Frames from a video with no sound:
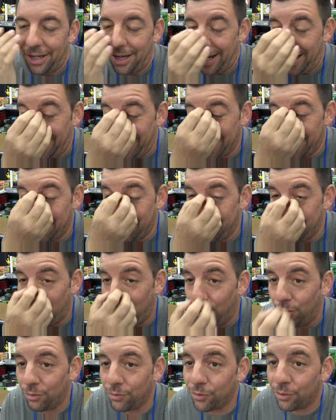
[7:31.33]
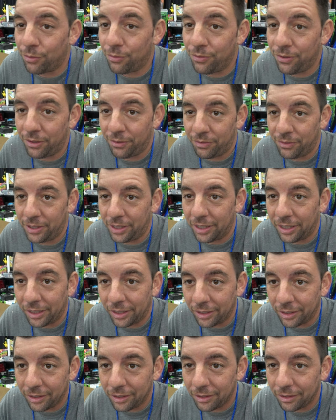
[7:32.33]
I am over
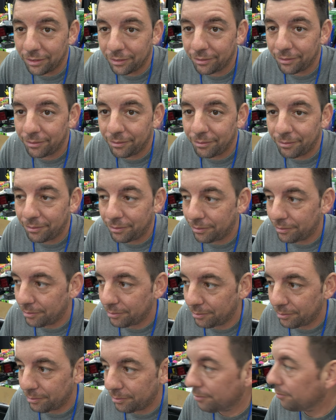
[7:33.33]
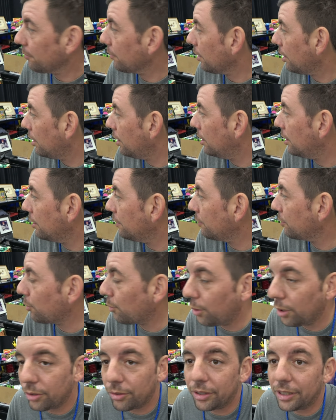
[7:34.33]
fifteen. Uh, if you're
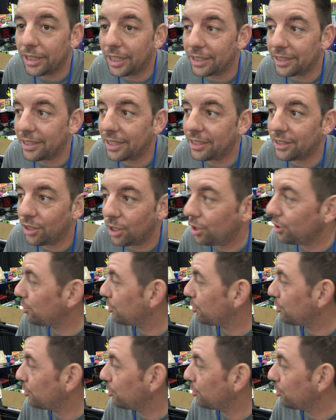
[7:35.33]
wondering, yes, that's one